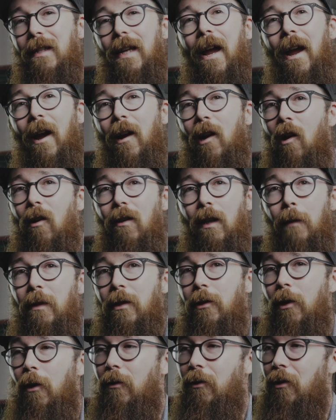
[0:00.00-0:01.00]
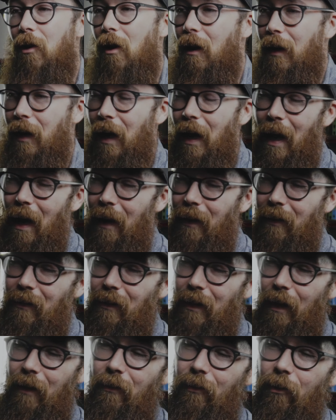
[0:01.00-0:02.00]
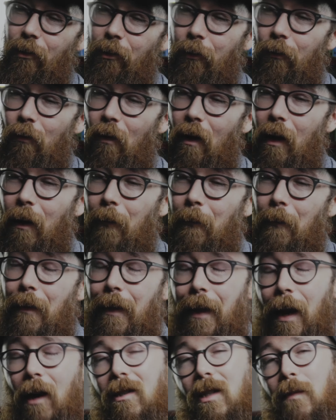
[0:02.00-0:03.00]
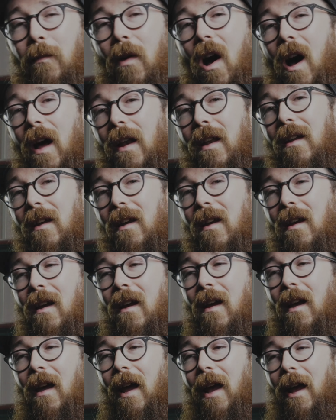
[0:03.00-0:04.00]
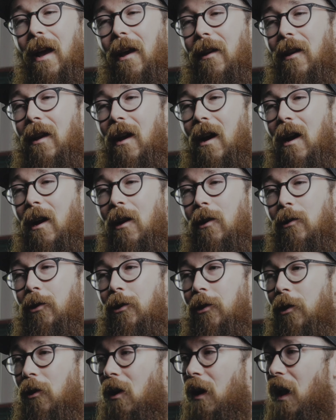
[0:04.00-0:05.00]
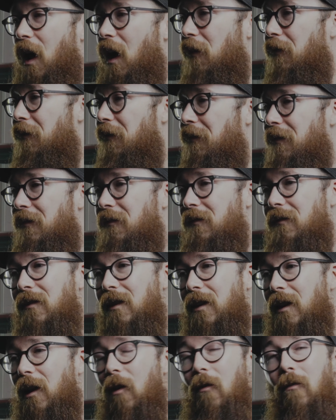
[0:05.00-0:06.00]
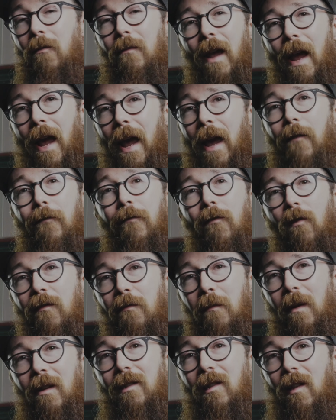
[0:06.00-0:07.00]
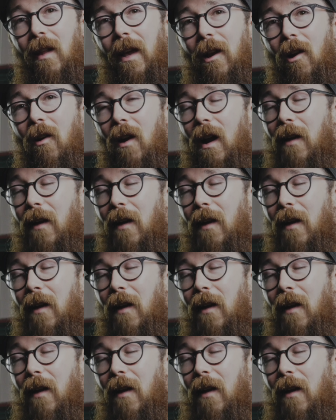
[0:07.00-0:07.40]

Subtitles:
day, I called up a tow truck. I had it sent to their spot. And sure enough, a handful of months later,